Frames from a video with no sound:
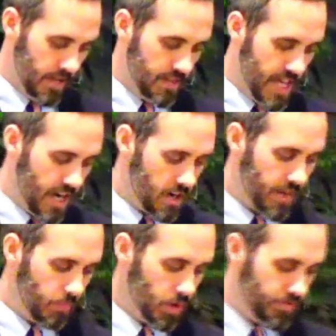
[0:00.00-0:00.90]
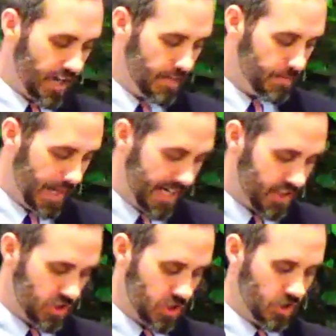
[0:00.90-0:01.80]
There they will find
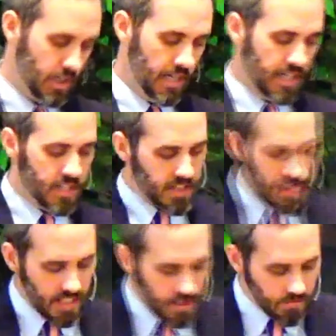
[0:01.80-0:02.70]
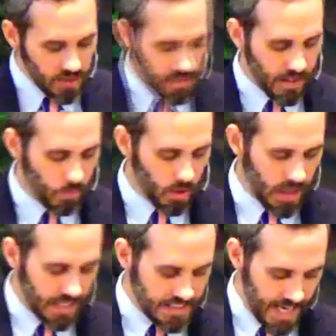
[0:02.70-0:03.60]
pasture. In the evening they will
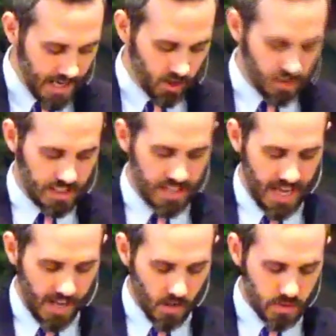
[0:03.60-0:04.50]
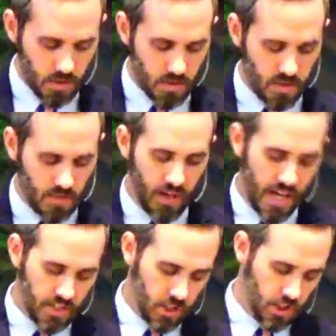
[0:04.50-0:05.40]
lie down in the houses of
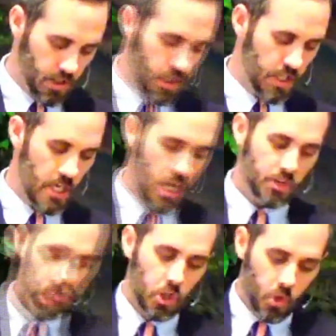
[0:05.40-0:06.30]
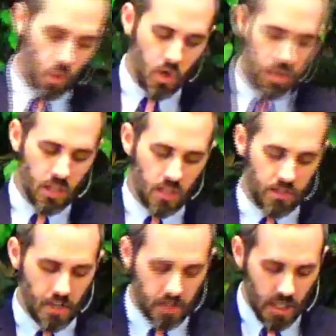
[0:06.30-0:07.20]
Ashkelon. The Lord
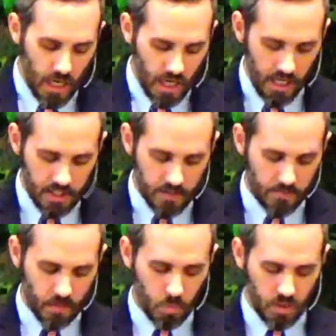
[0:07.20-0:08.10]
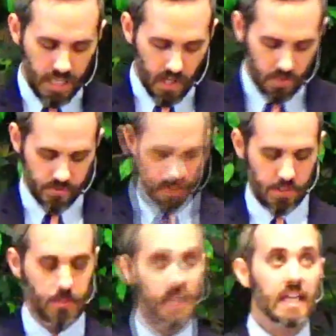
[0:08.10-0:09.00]
their God will care for
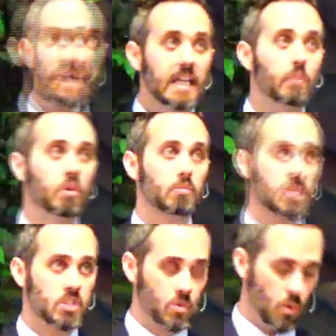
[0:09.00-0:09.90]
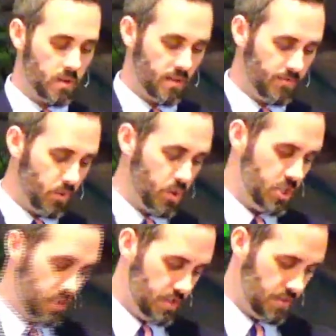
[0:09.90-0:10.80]
them. He will restore their
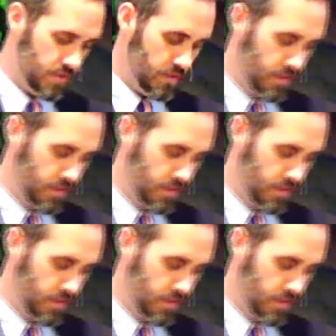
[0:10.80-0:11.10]
fortunes."